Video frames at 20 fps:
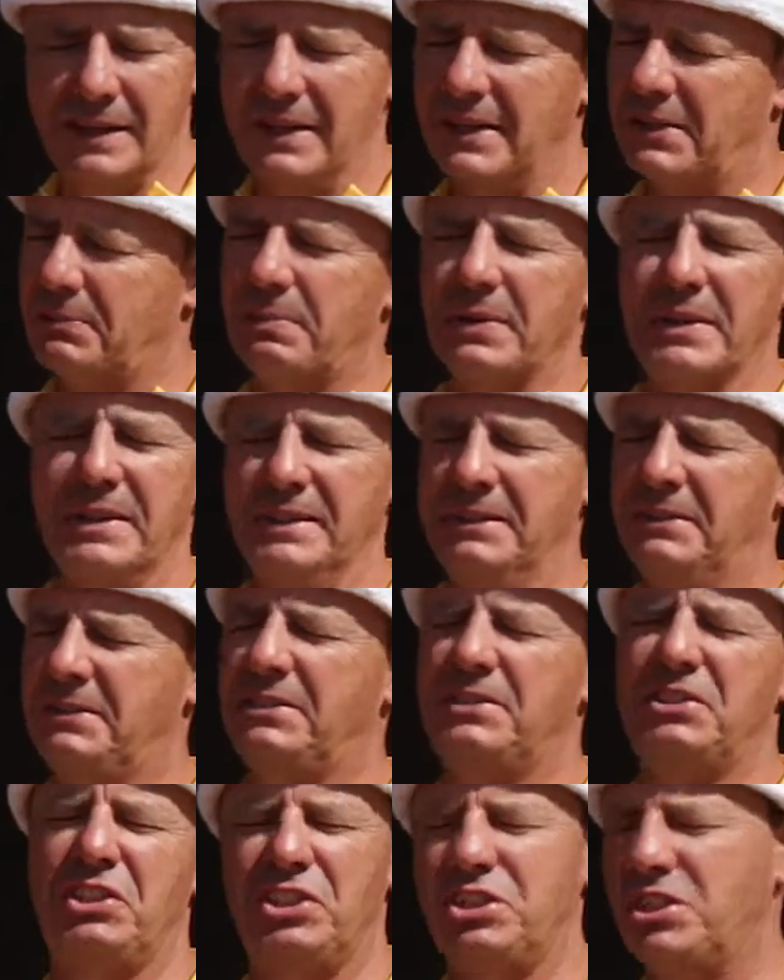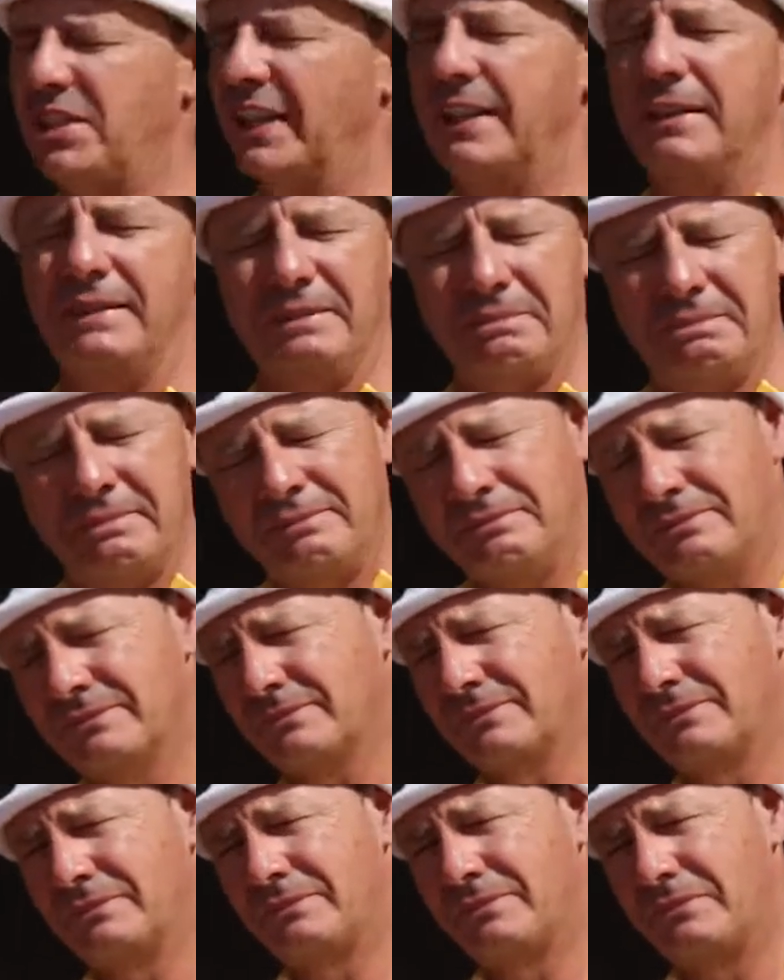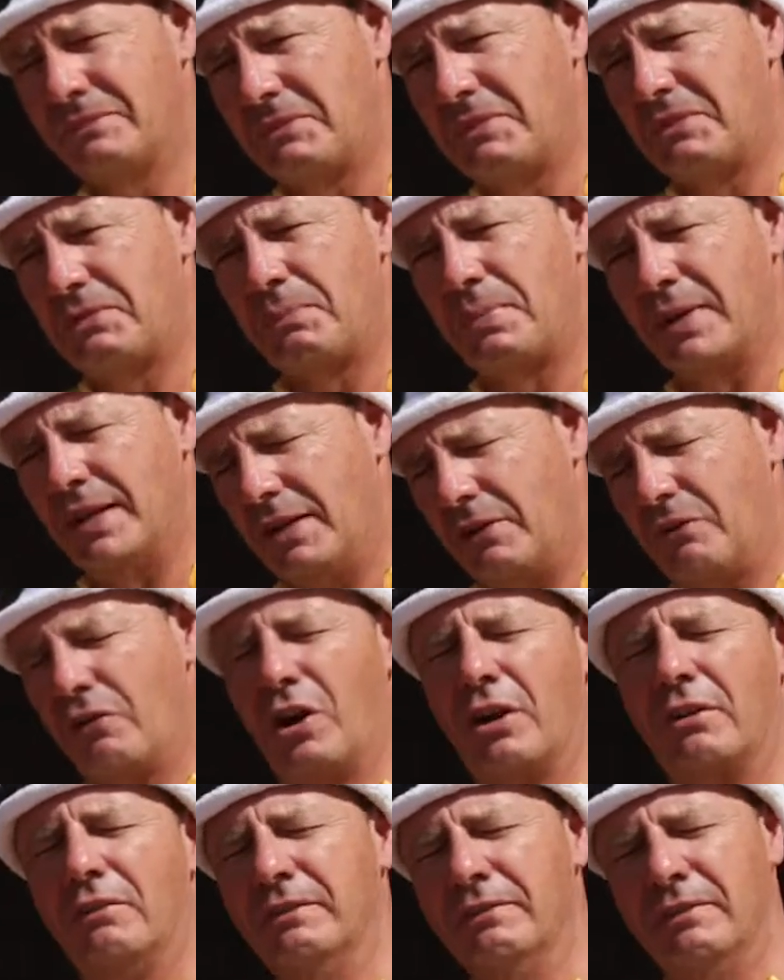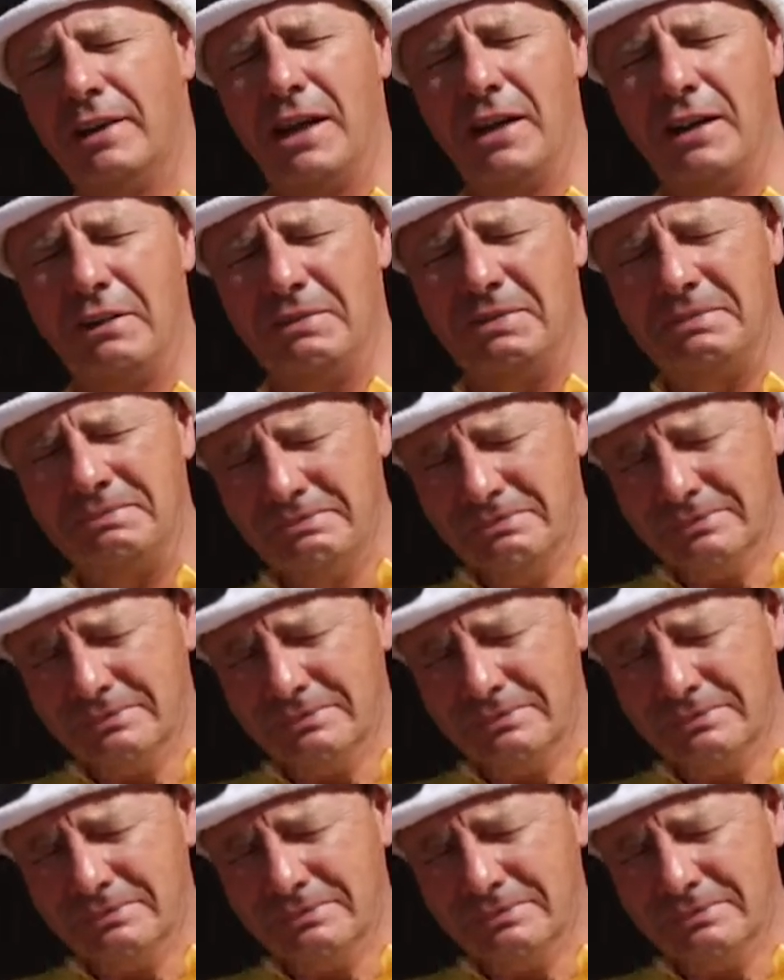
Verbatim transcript: And it's been shit. It's been a rotten road.